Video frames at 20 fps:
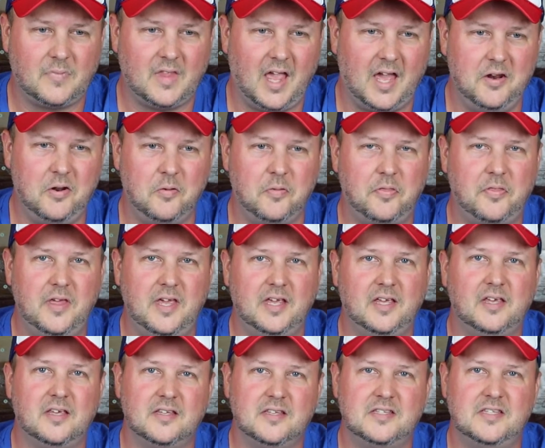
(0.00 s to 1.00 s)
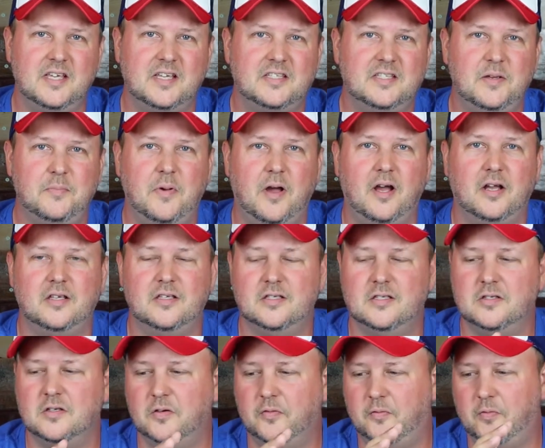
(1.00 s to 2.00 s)
I don't think
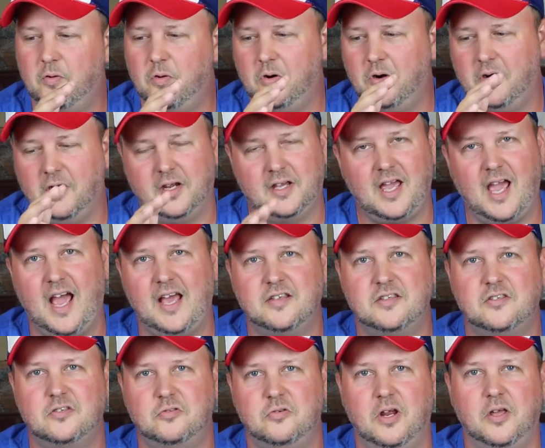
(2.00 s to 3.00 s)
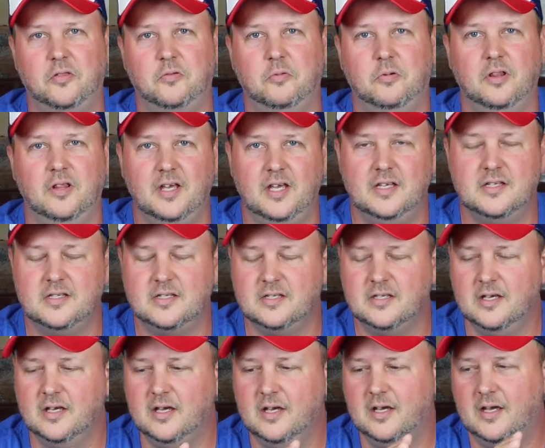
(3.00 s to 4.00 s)
$60 for a cask strength release,
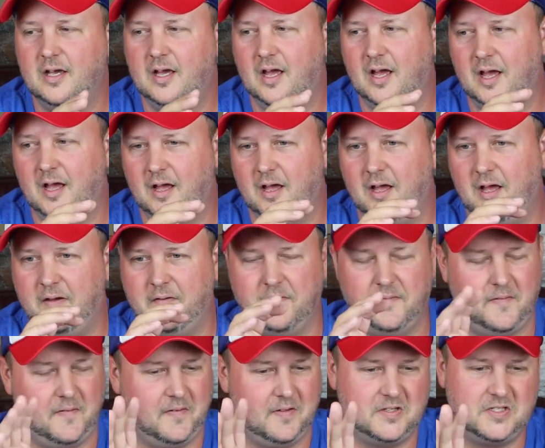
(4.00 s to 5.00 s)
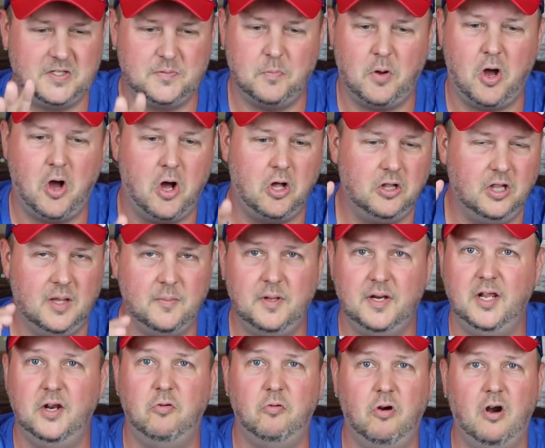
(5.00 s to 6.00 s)
a small
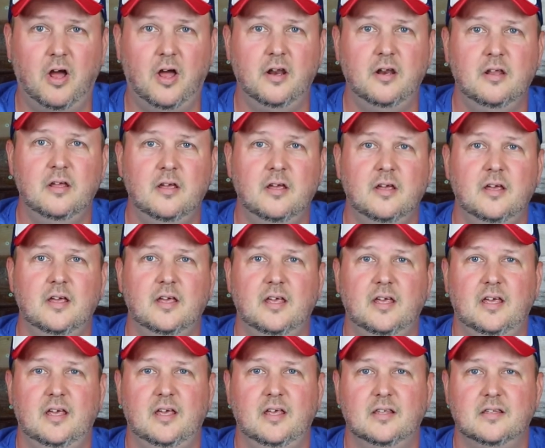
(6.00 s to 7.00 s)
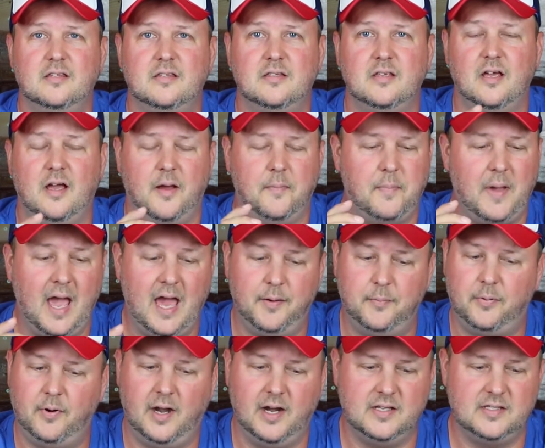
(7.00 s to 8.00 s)
limited run, is a
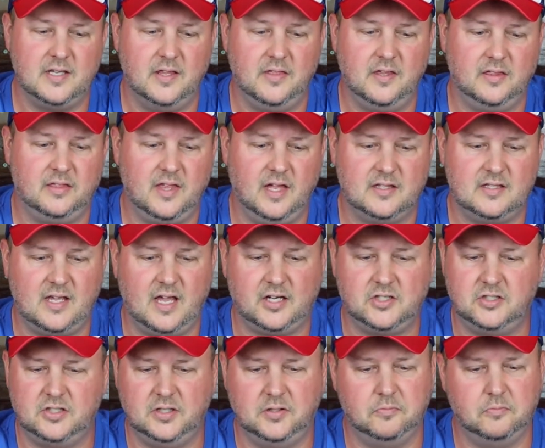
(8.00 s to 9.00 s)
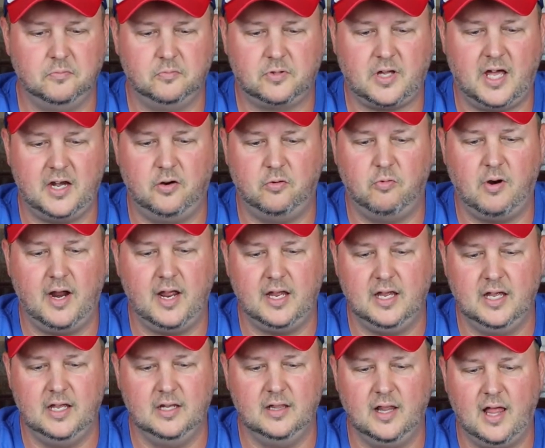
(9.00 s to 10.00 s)
bad price. I think that's actually kind of right
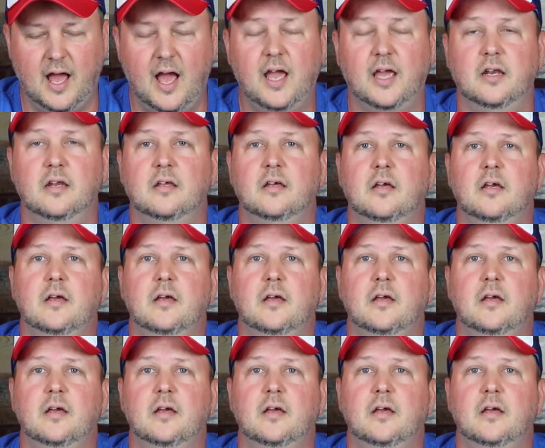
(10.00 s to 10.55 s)
in line